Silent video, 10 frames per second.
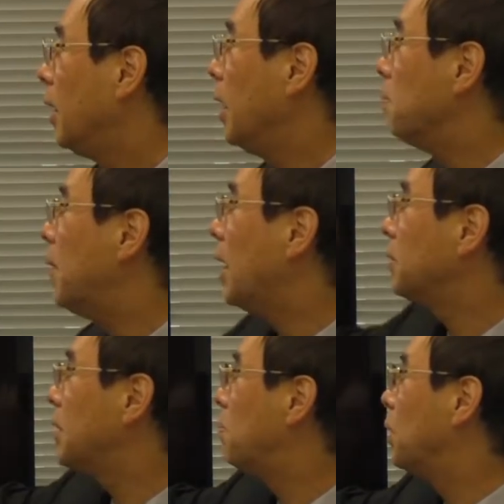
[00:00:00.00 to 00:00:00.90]
And
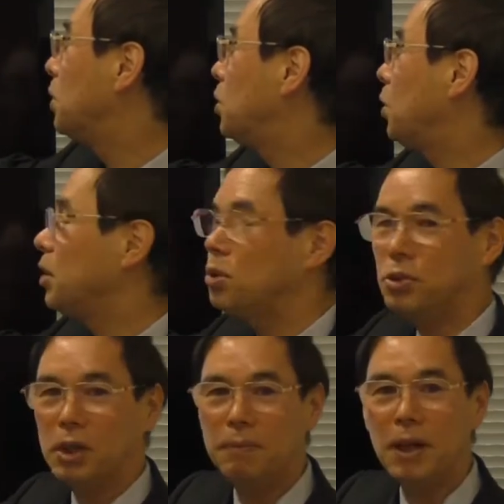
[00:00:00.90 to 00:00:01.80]
bank deposits are
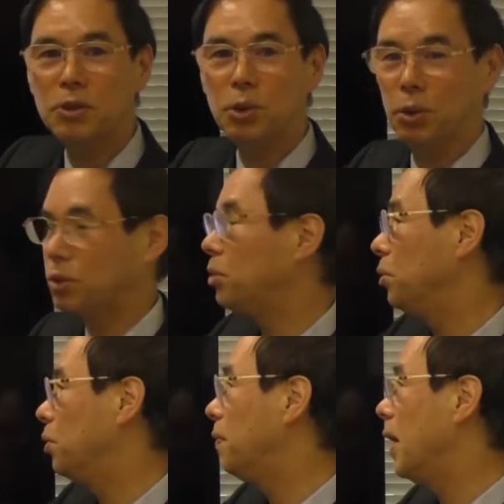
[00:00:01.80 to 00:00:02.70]
usually very short,
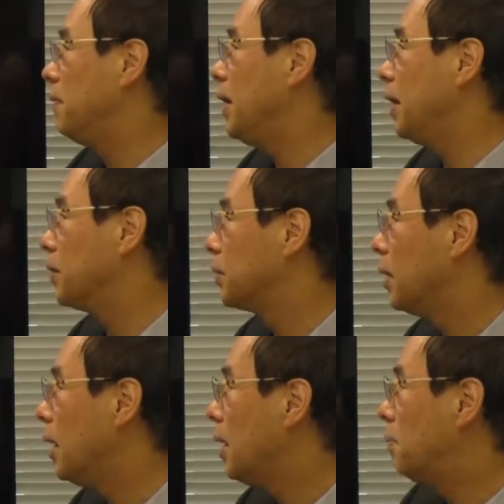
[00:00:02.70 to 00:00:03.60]
2 to 5
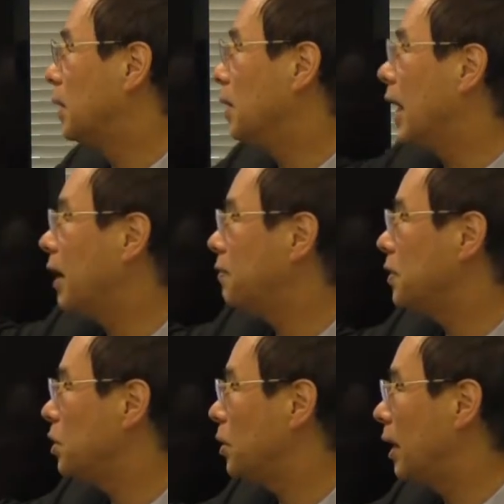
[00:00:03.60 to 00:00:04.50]
years. But life
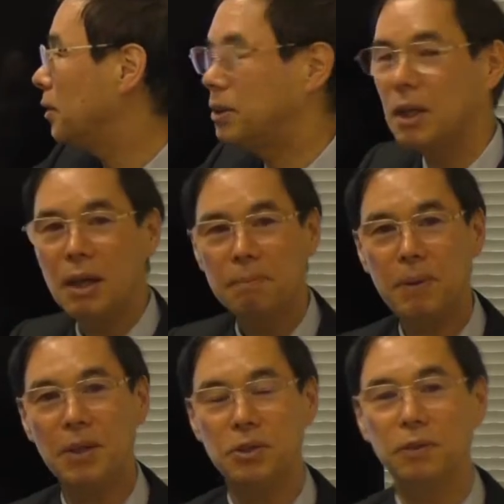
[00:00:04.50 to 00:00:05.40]
insurance,
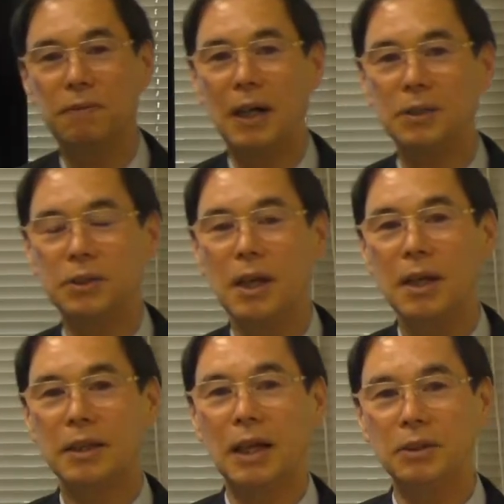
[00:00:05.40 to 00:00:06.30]
pension funds
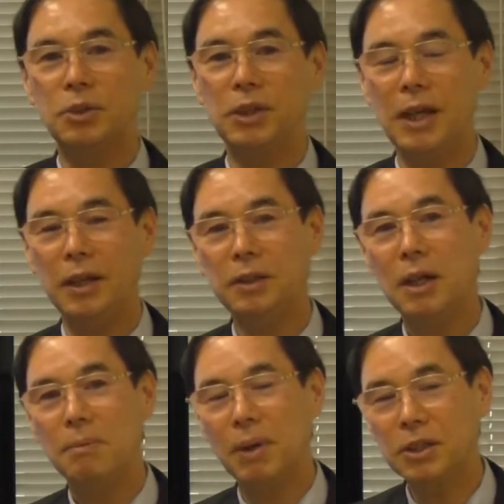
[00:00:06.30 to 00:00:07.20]
can
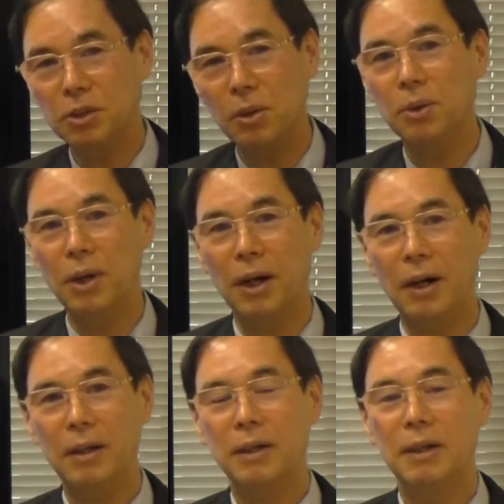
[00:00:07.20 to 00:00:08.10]
create much
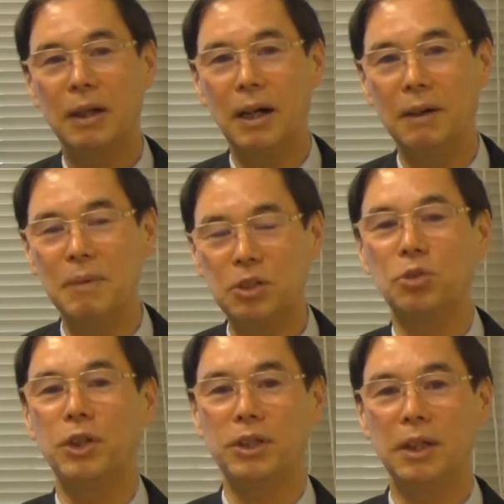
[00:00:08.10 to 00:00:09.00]
longer
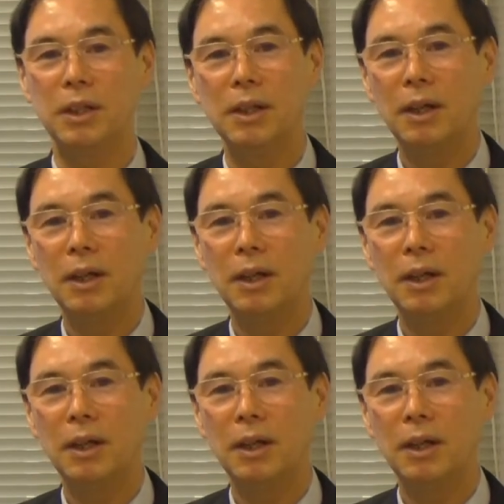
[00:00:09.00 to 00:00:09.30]
maturity.